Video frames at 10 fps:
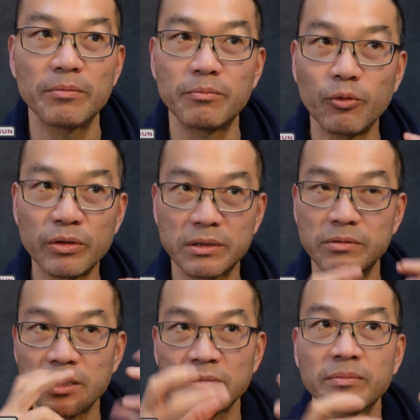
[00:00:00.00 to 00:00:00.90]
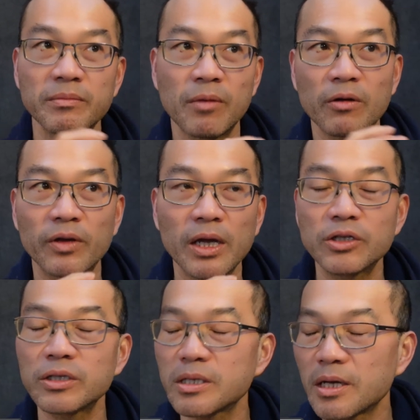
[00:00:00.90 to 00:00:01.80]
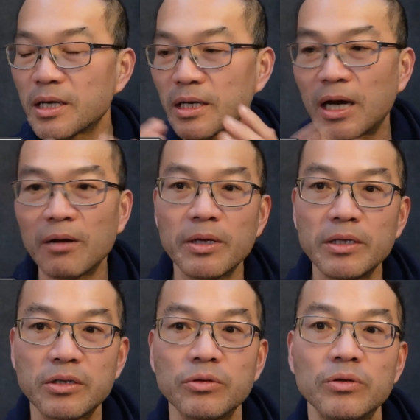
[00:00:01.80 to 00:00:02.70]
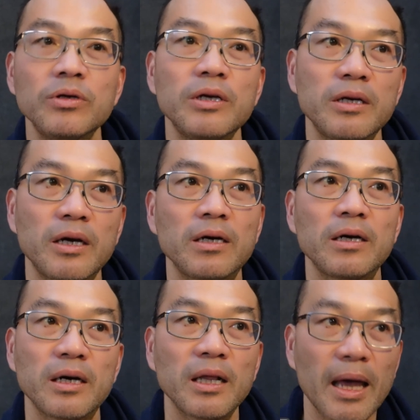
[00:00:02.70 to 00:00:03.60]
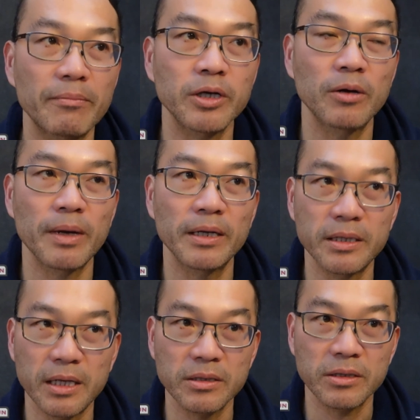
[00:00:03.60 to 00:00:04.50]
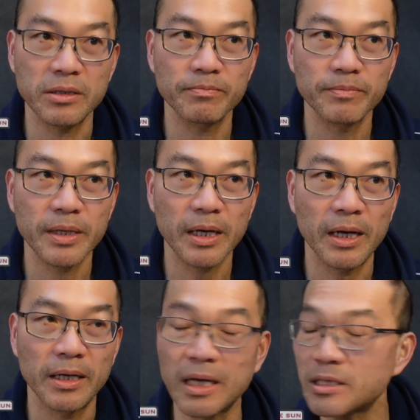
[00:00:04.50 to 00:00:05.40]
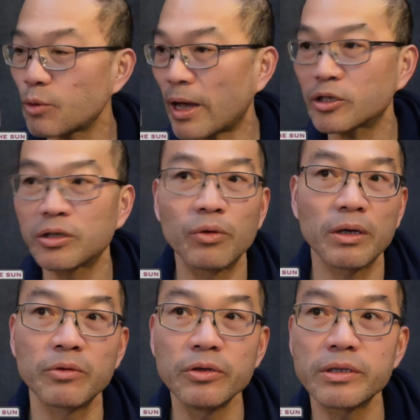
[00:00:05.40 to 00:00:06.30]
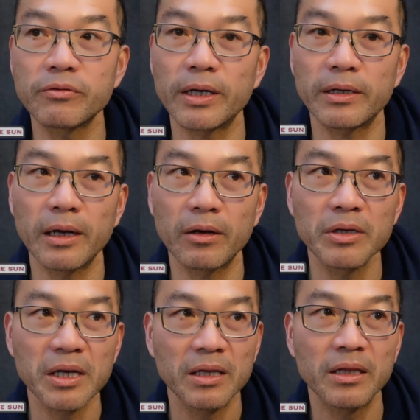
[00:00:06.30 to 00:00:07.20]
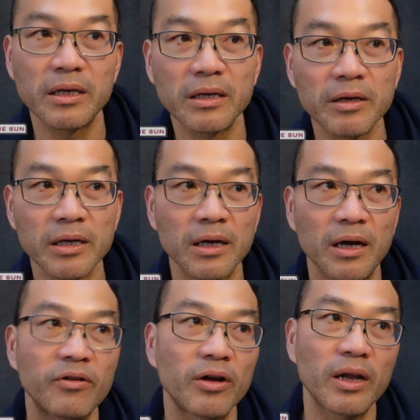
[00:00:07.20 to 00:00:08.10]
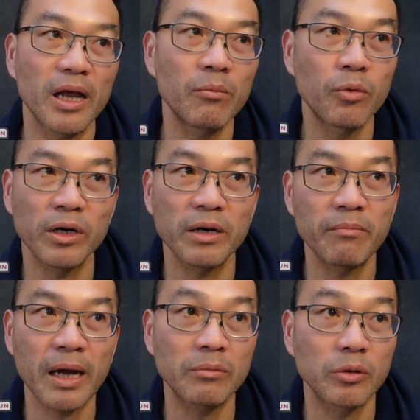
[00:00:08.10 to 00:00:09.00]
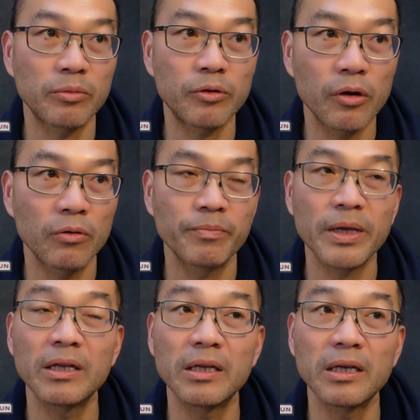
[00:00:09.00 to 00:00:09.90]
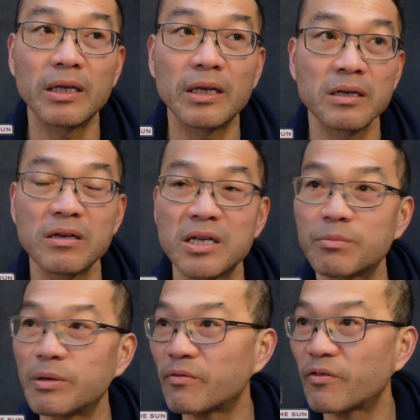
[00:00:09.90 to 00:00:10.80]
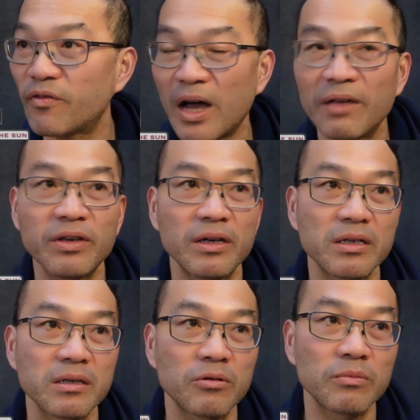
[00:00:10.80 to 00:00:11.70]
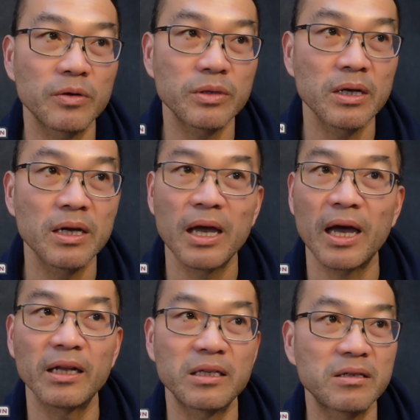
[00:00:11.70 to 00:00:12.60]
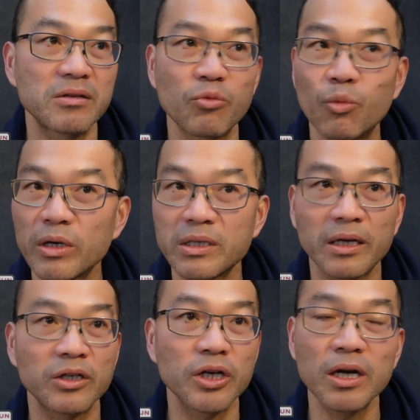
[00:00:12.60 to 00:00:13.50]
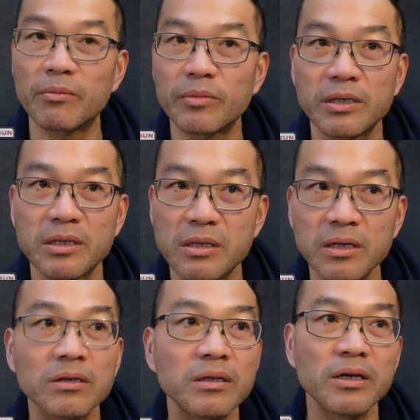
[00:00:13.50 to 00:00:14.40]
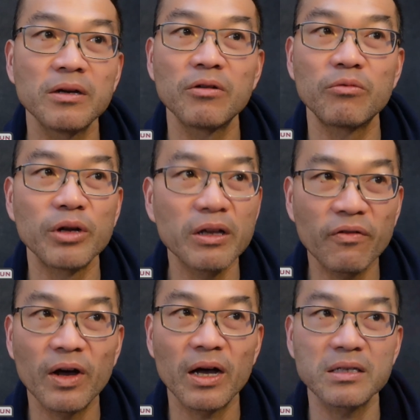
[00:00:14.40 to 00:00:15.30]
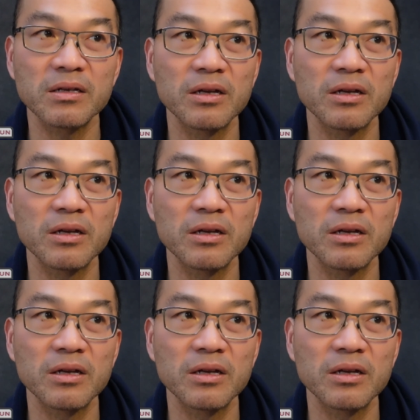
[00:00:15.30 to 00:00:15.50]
with certain modifications, come into a laptop and a desktop. And that's actually what I'm using right now. I've got an M1 MacBook Pro. It's been 5 years almost, and it works like a charm. It's still really fast,